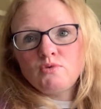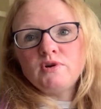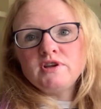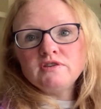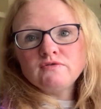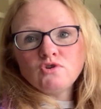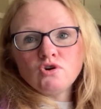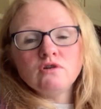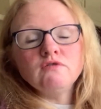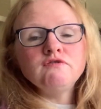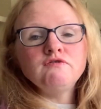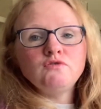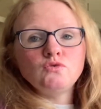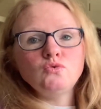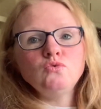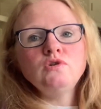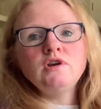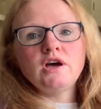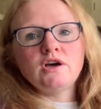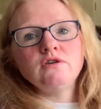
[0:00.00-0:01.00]
when you've got a
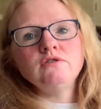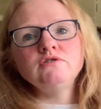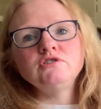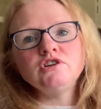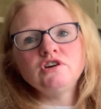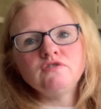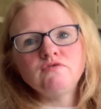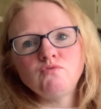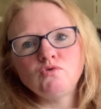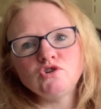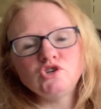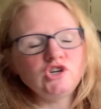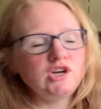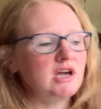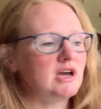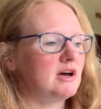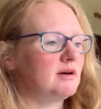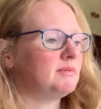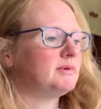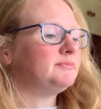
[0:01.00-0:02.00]
full load of washing
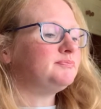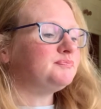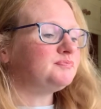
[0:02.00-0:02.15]
up.